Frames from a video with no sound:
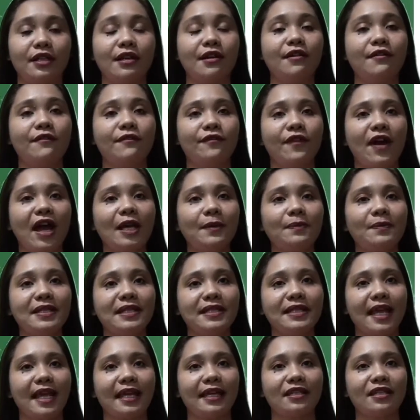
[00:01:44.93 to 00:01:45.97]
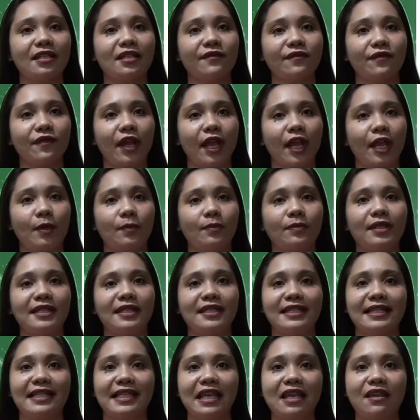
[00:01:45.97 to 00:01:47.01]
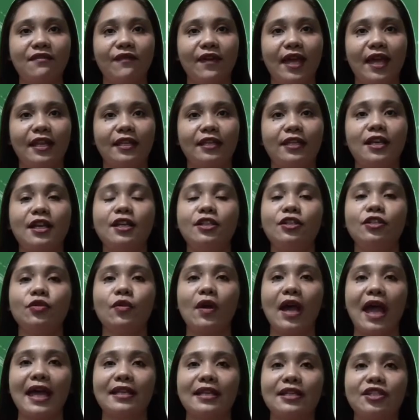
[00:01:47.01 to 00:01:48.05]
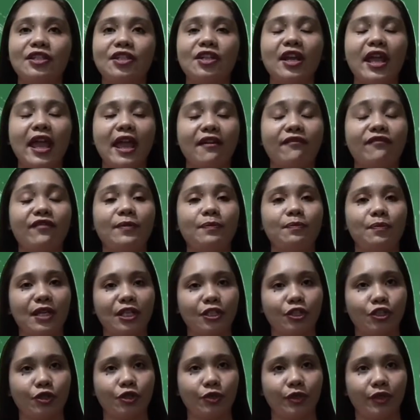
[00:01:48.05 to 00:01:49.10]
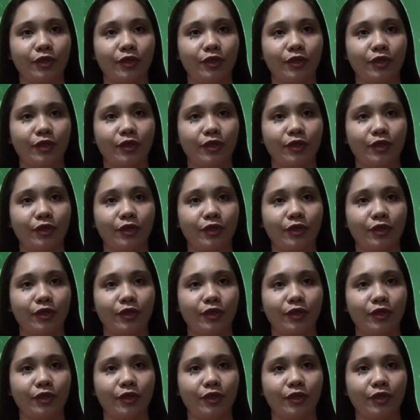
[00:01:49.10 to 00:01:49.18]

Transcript: 5 seconds frame is given to answer every picture.